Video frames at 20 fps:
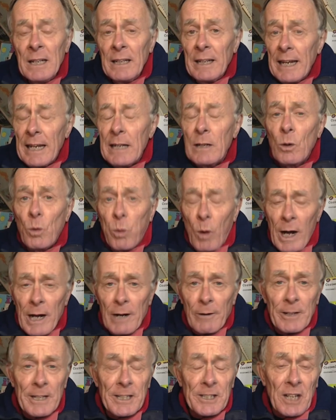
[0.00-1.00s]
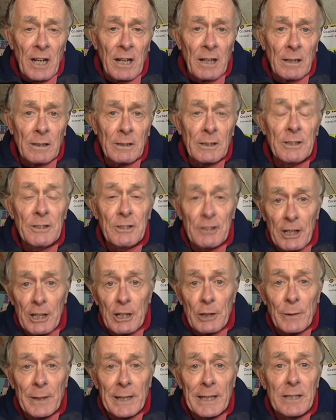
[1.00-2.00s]
Inquiries are
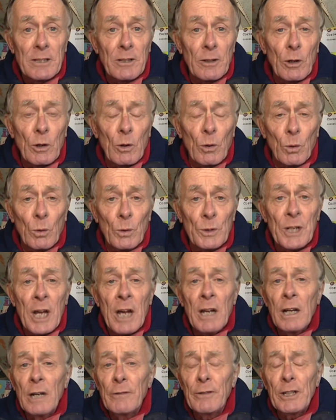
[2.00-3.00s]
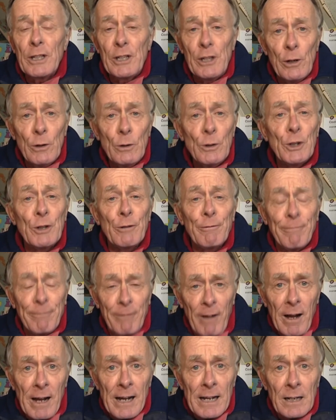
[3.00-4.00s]
continuing into the cause of a huge
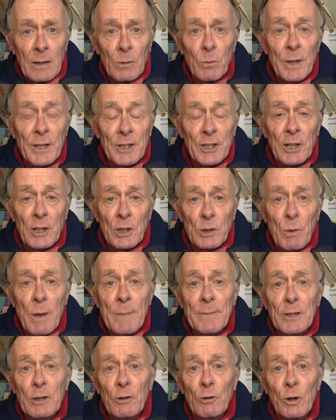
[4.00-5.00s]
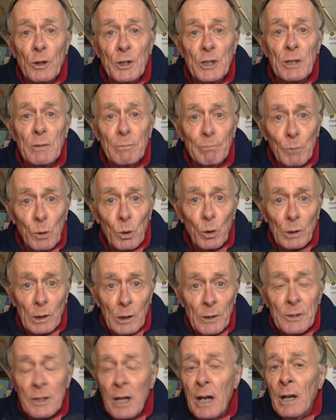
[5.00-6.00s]
fire which swept across
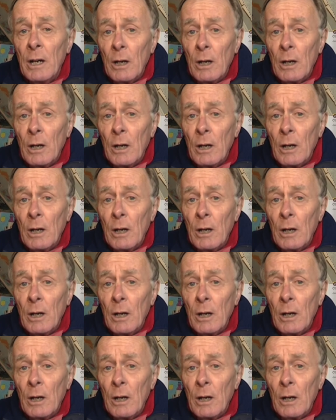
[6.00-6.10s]
moorland